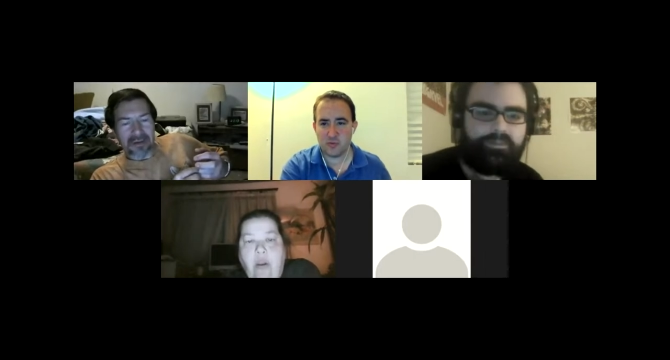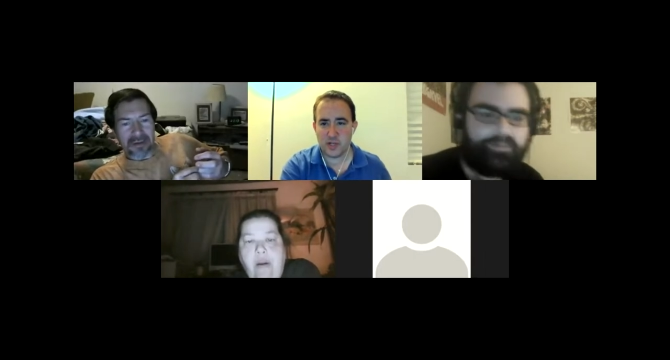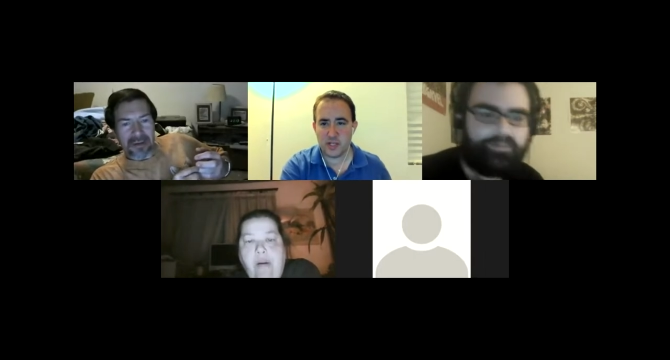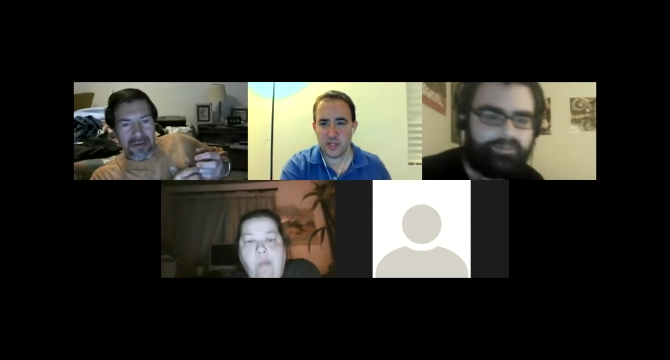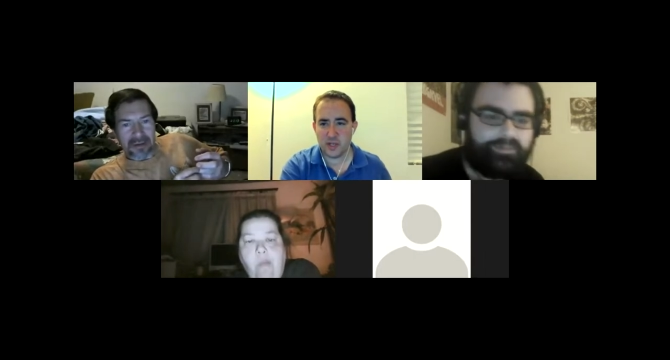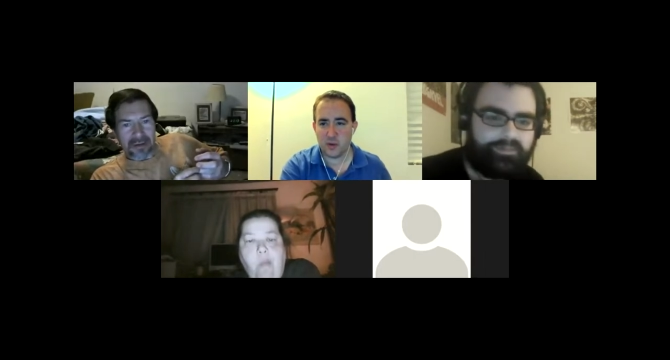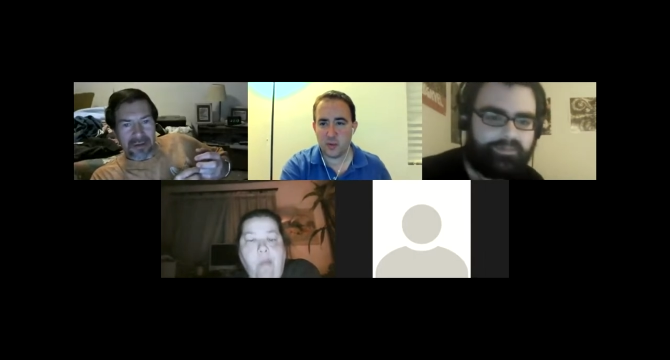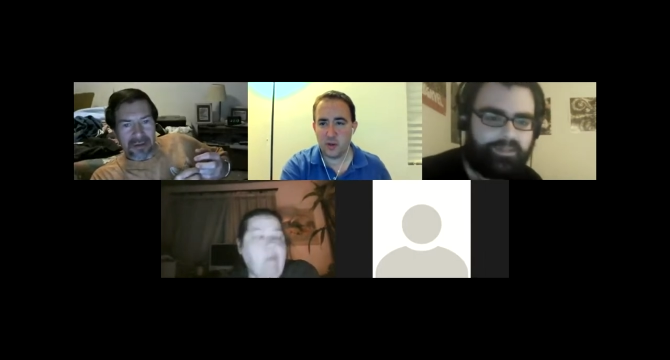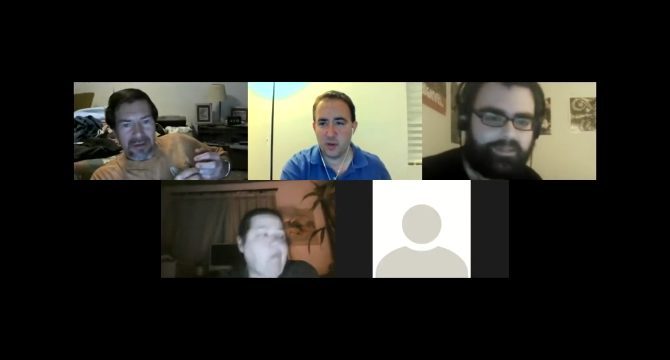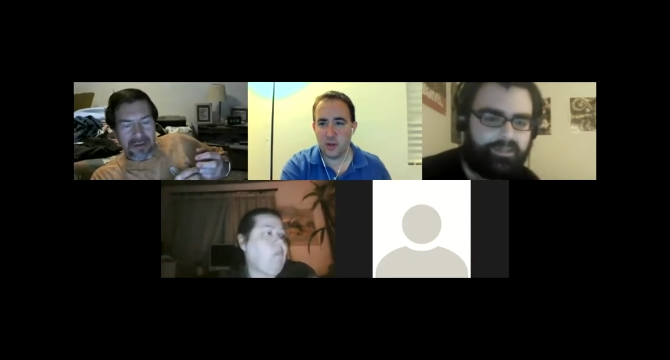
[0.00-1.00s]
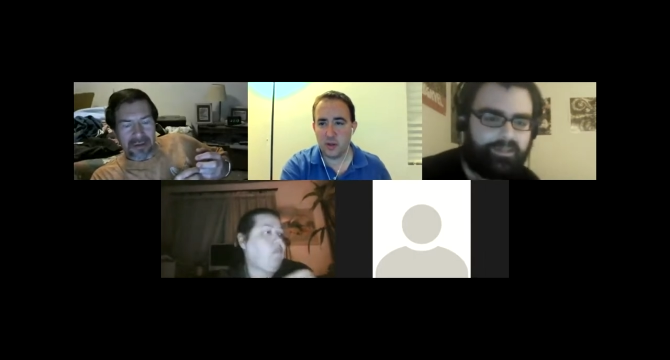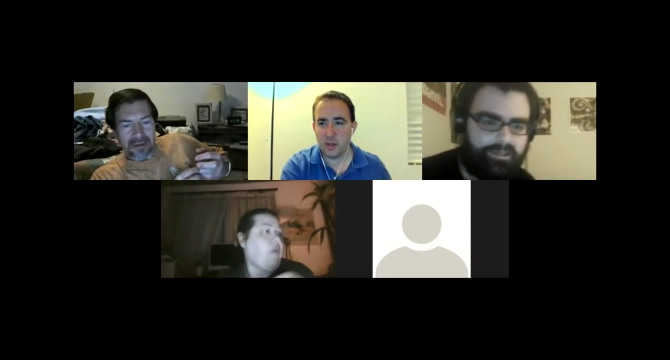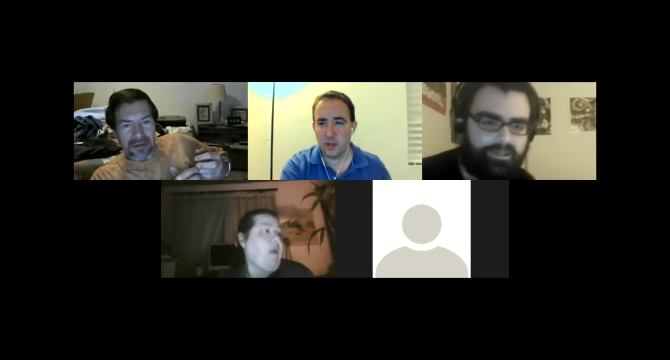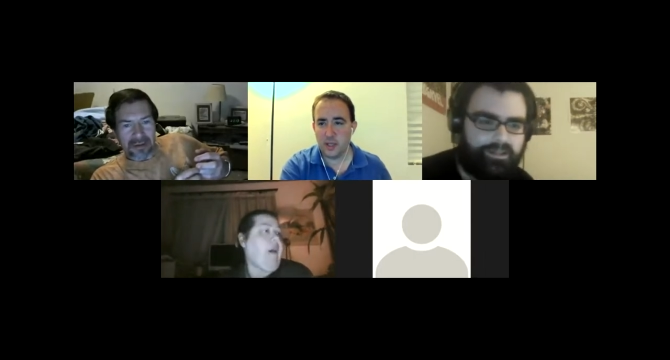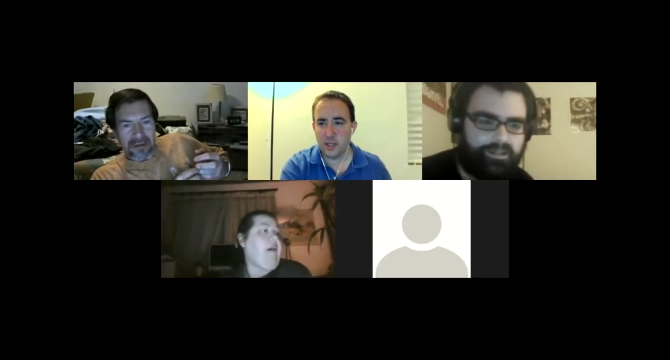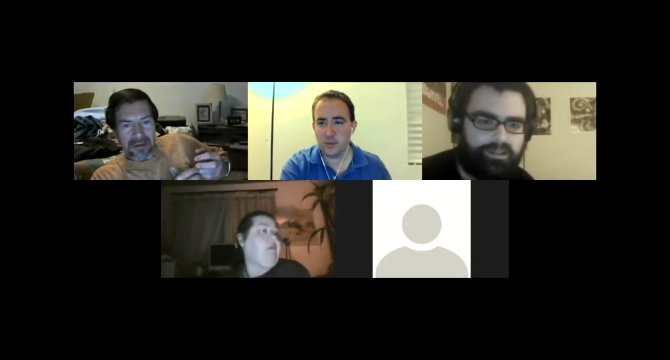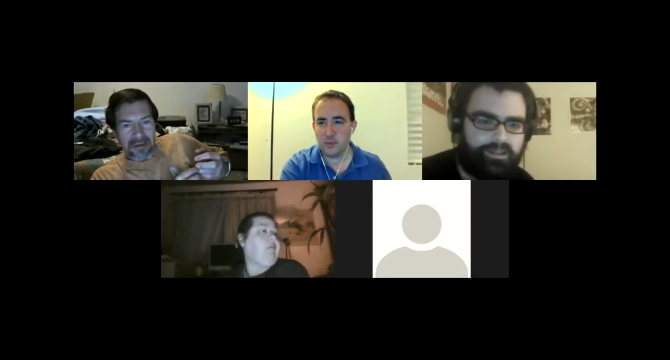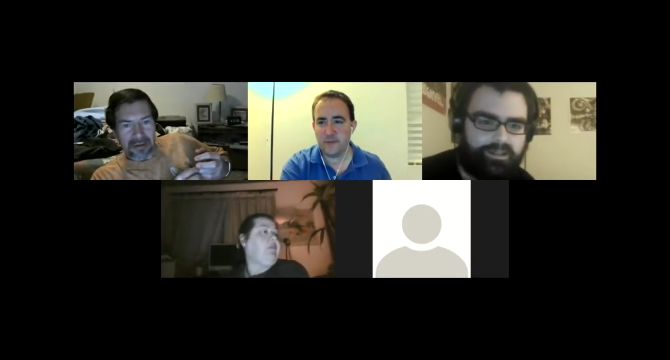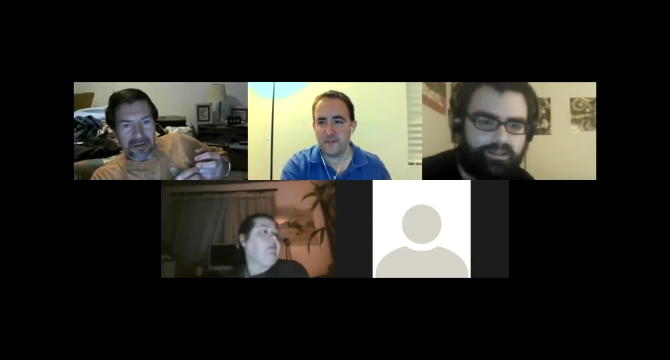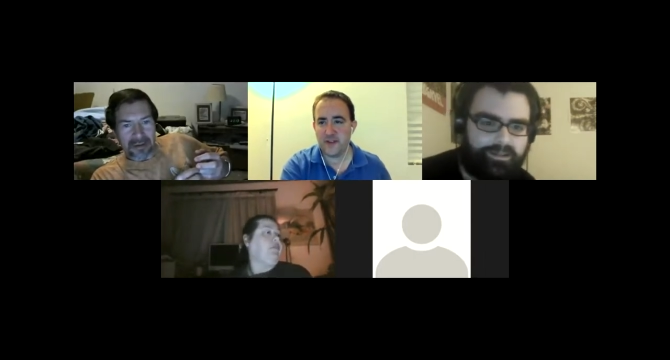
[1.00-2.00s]
Speaker 1: 3, though he
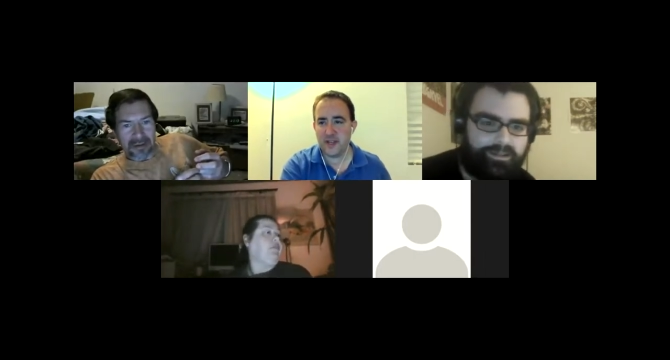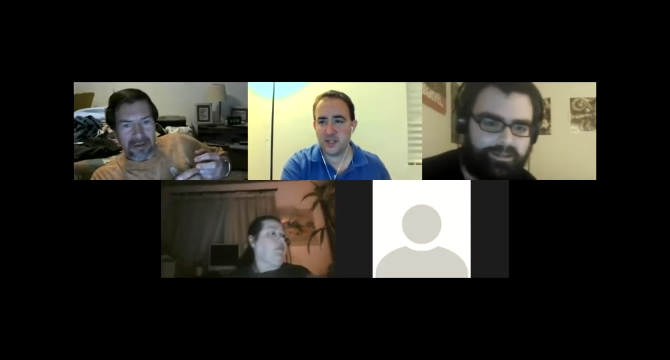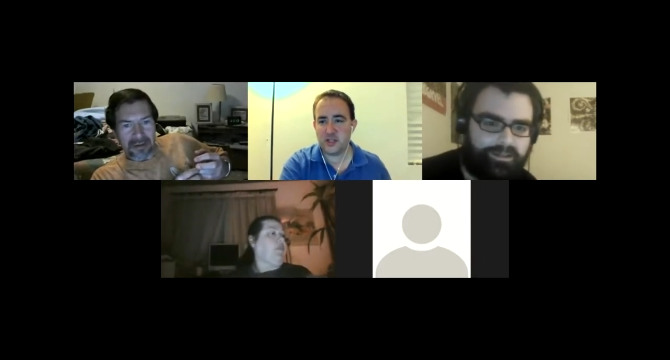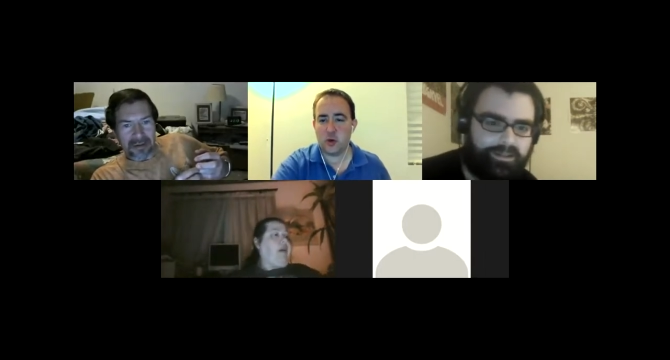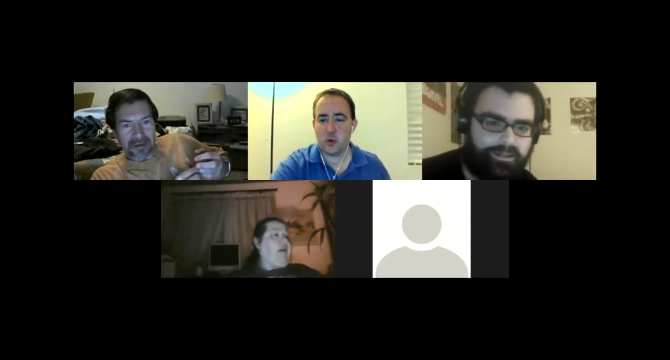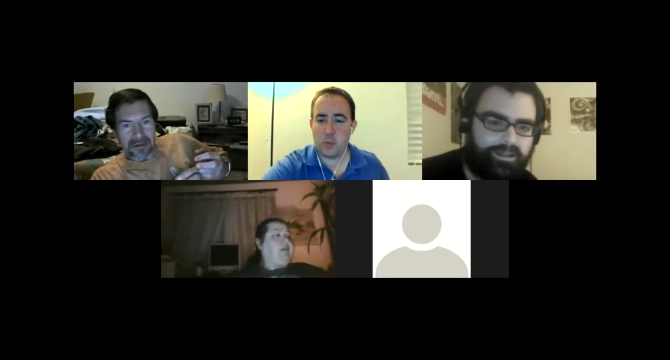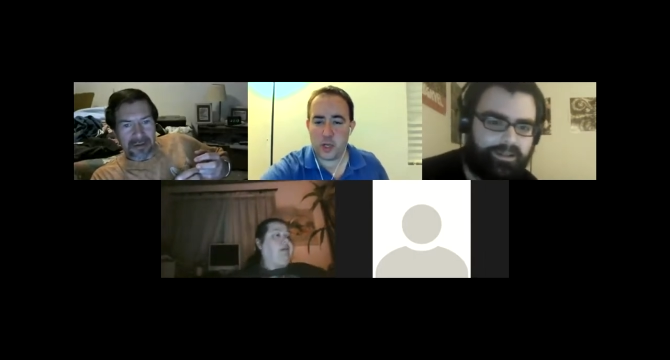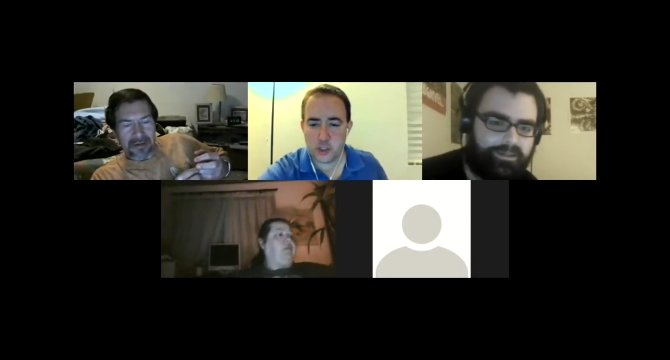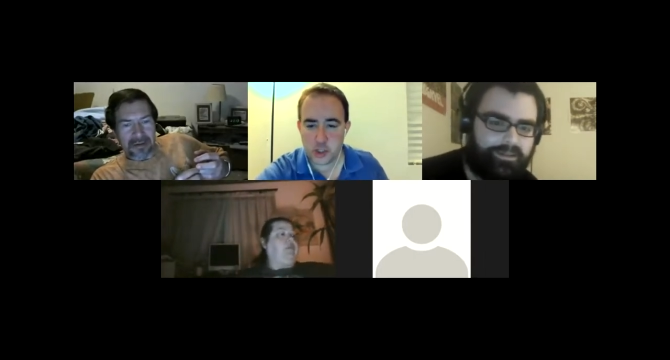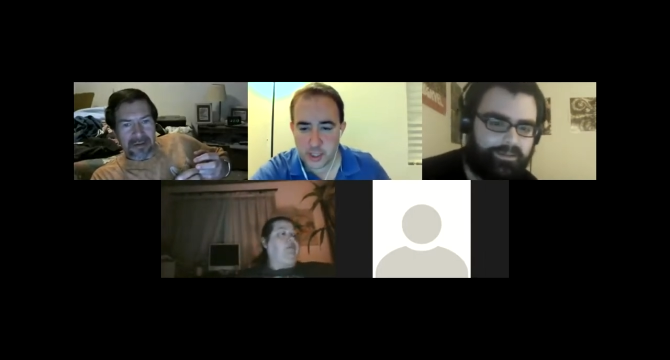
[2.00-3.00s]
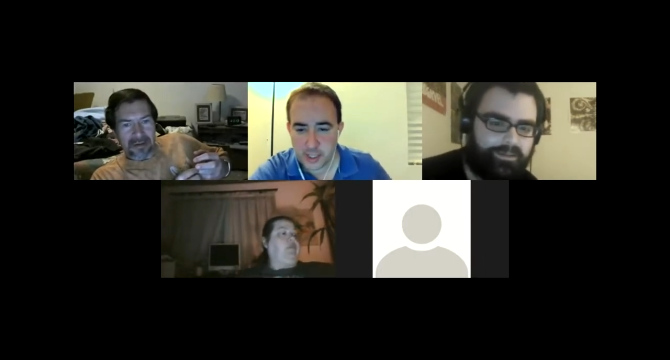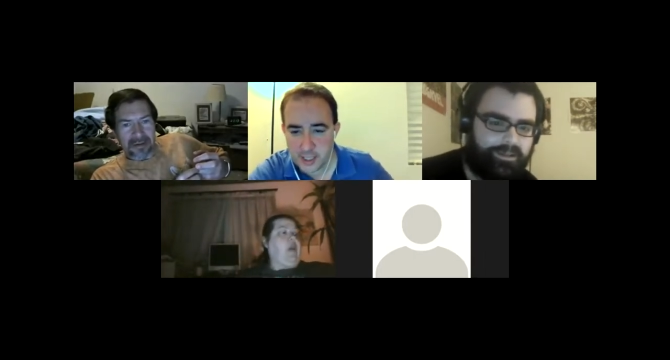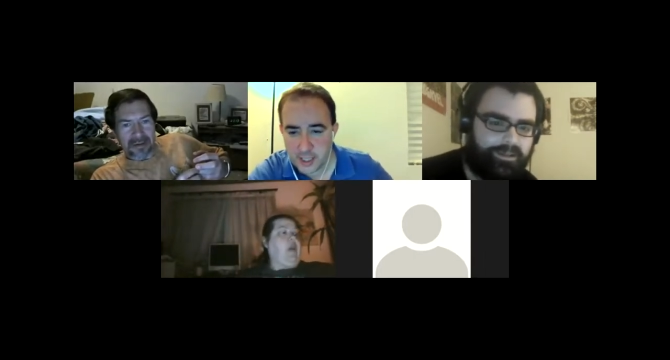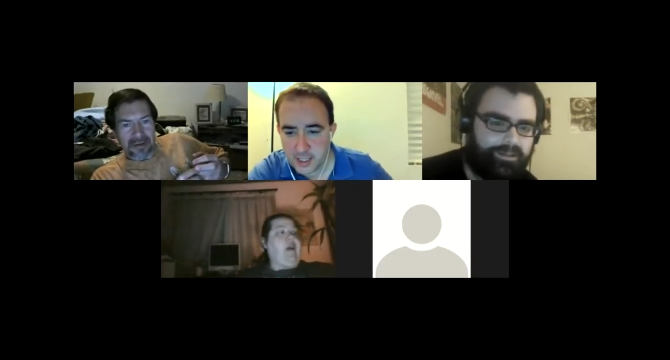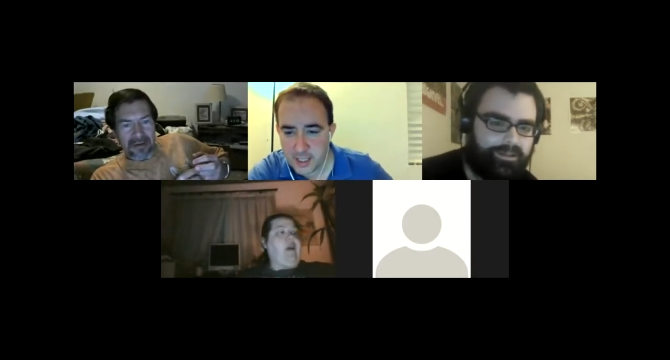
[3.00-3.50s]
would fit so much. Like he could,